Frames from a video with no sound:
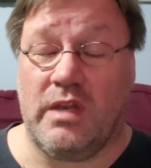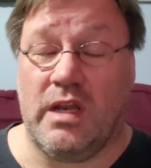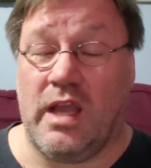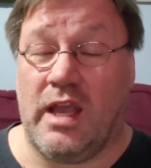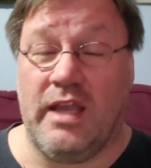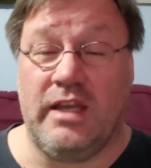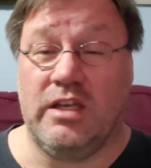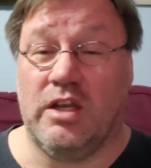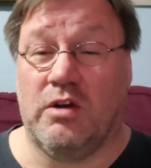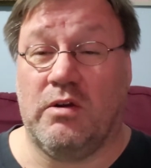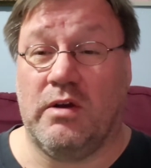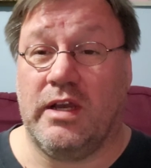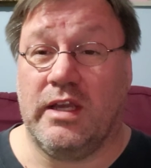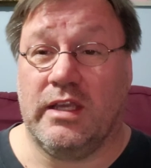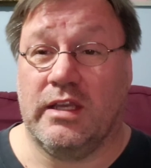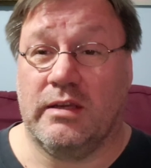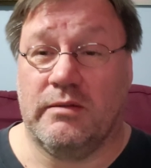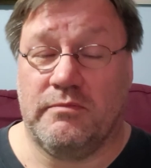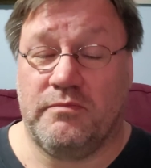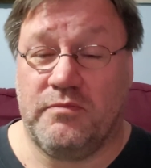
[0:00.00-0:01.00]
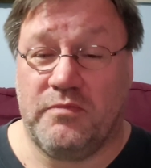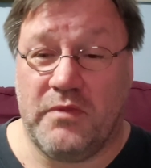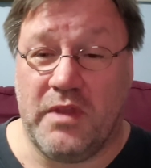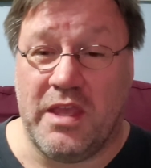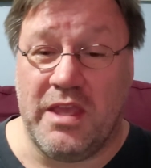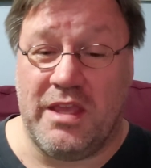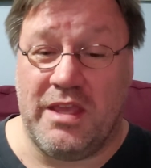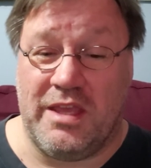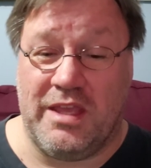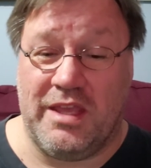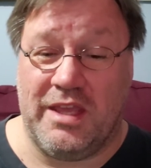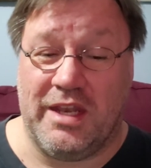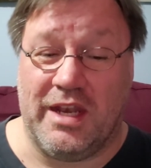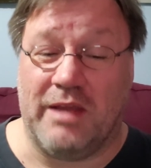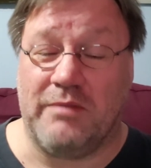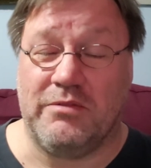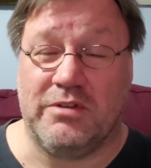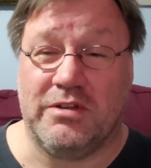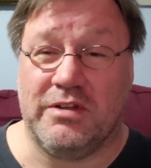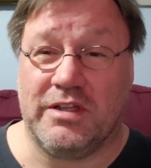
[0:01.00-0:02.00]
I know I am, and
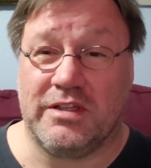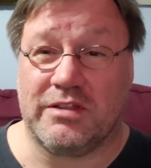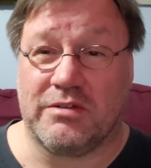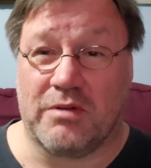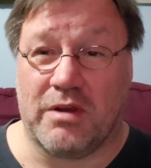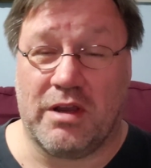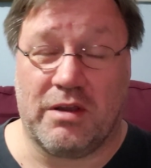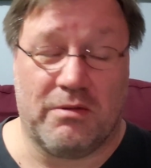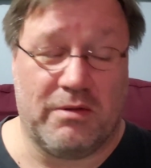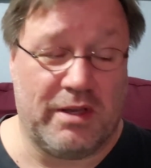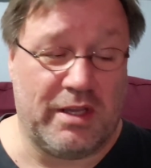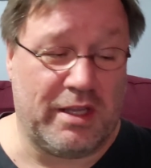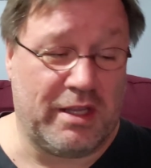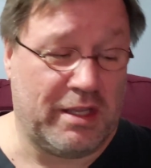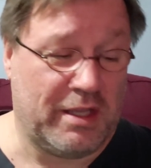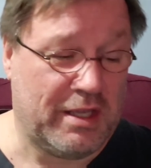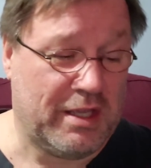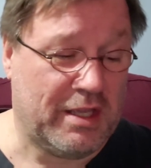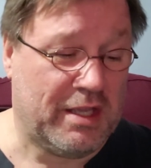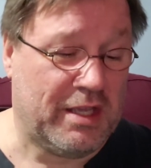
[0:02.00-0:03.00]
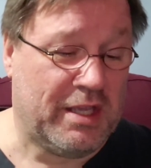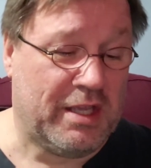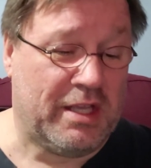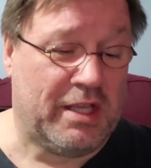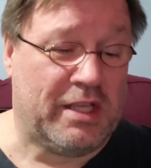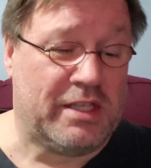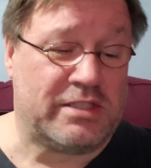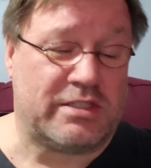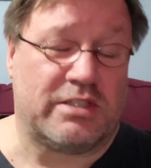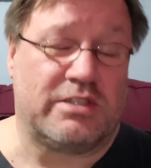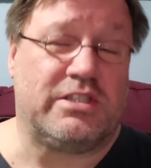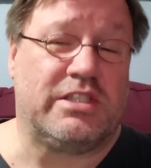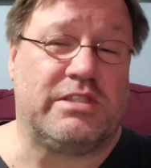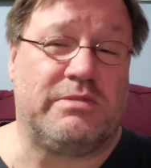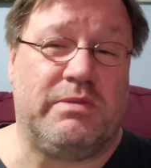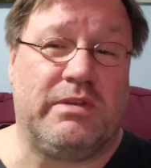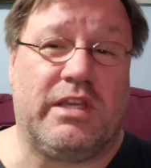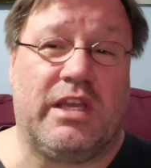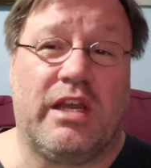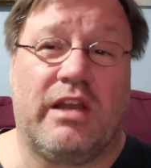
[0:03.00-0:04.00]
I'm doing it the wrong way. So just
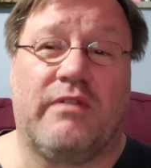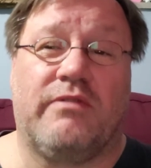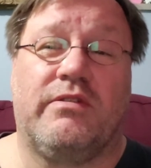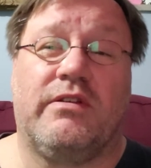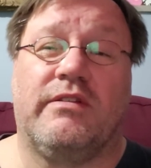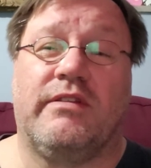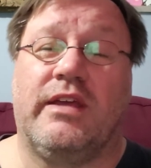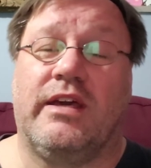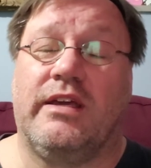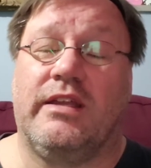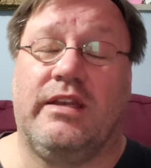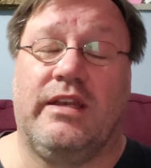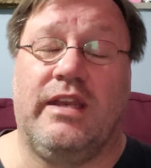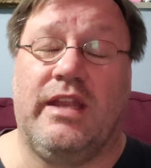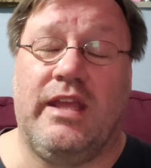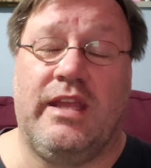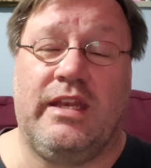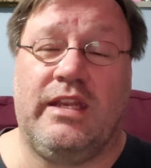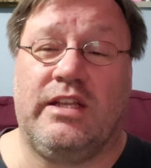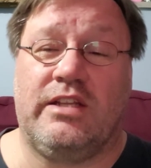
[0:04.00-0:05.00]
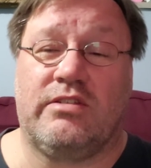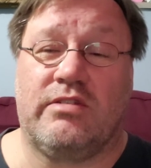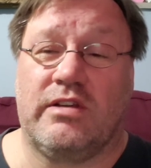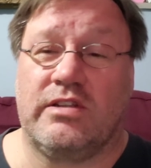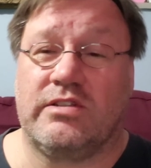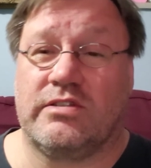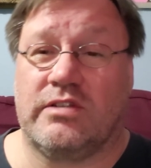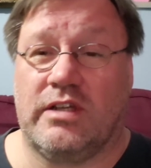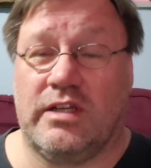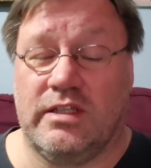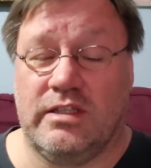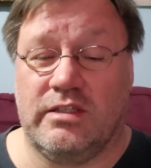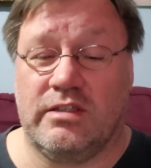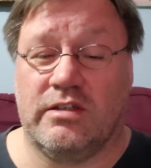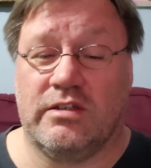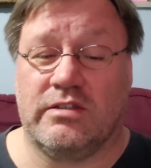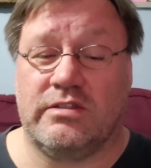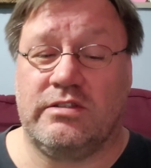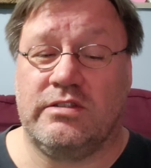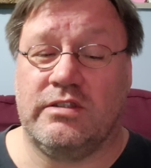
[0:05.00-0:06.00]
be careful of that in any treasure hunt you
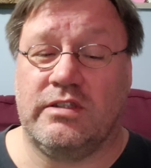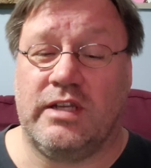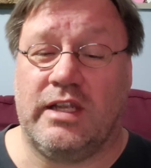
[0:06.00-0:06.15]
go to.